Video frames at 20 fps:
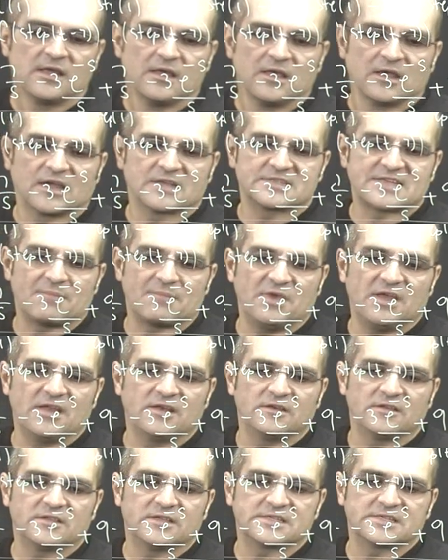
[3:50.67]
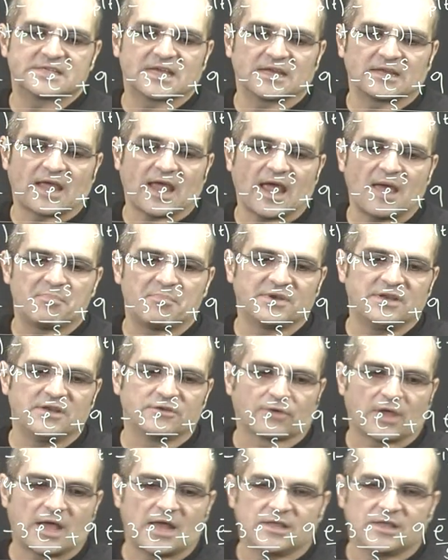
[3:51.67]
Because I mean, this can happen in
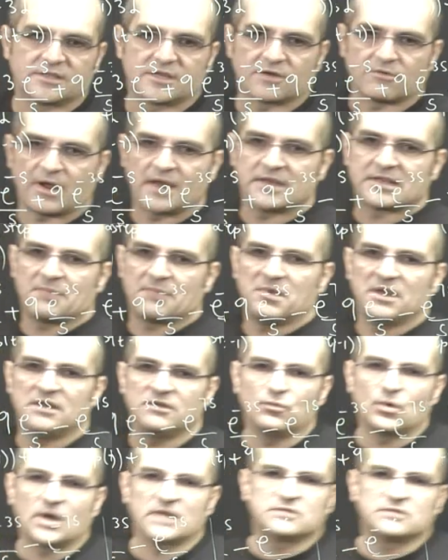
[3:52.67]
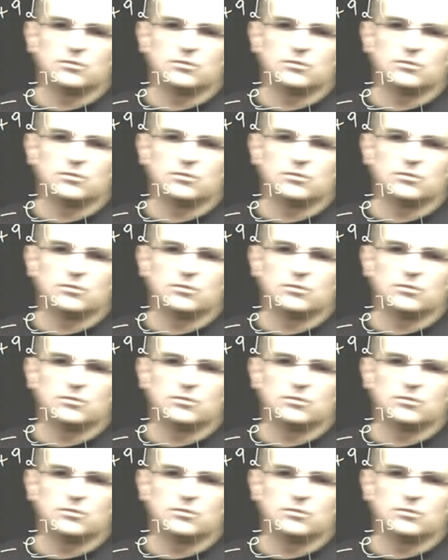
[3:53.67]
reality, right? I mean, what